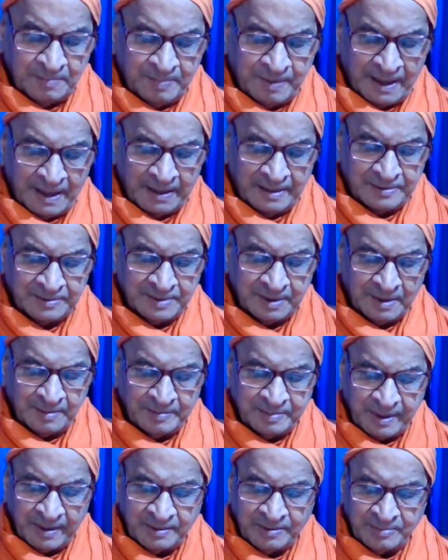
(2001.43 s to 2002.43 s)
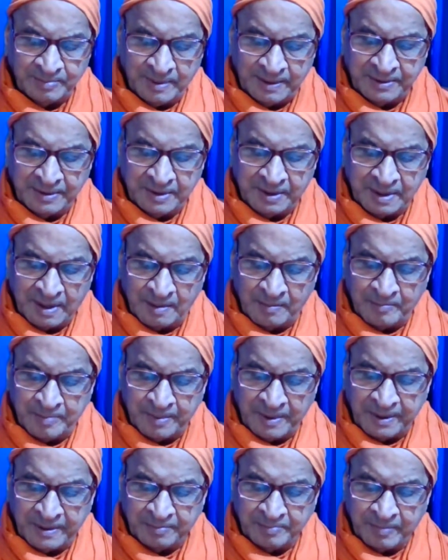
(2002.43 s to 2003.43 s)
Reply. Sometimes by the
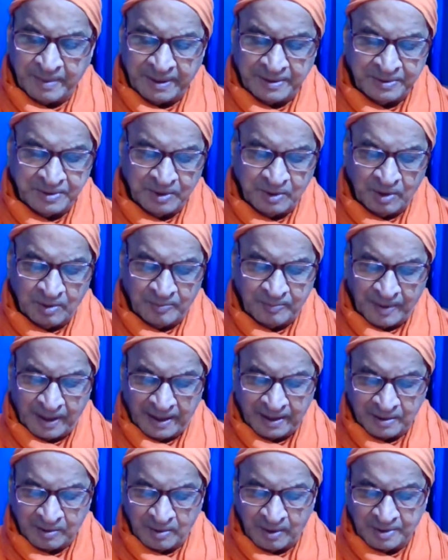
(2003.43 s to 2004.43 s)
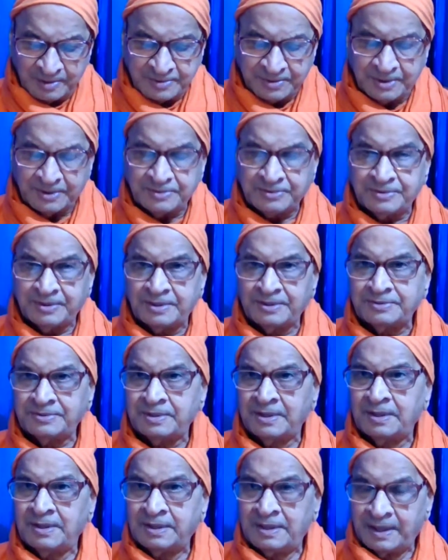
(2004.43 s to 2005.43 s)
complete merging of I
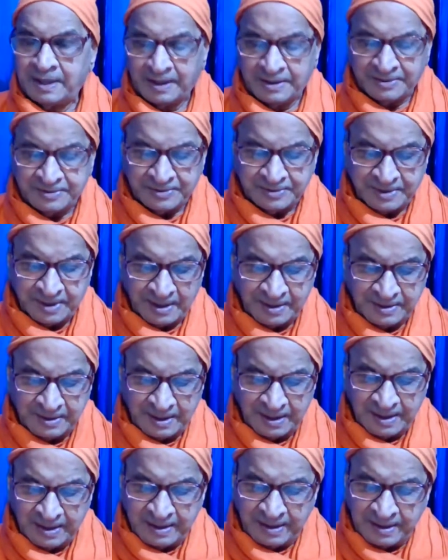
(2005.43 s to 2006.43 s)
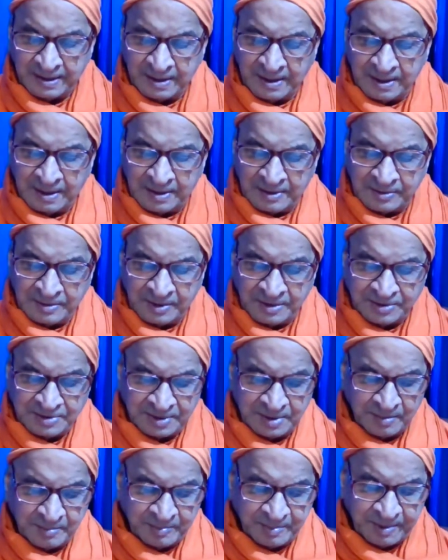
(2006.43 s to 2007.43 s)
consciousness, externally,
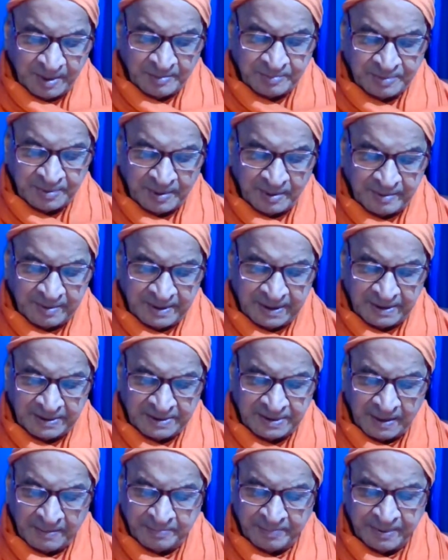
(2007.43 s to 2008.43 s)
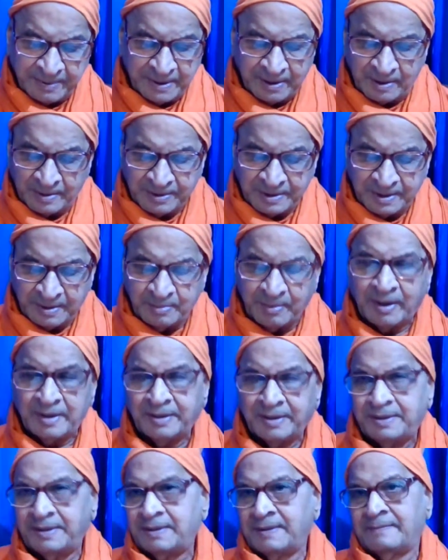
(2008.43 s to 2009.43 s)
the symptoms of death appeared on the
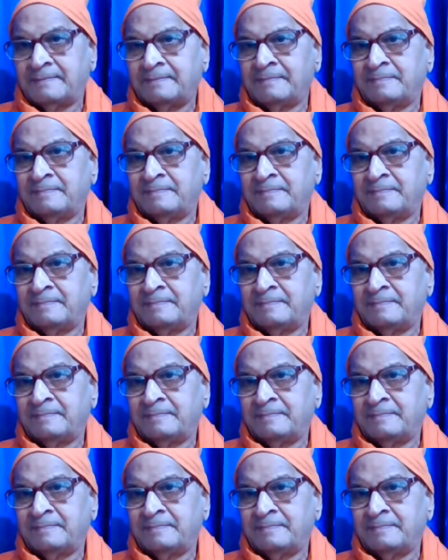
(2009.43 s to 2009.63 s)
body.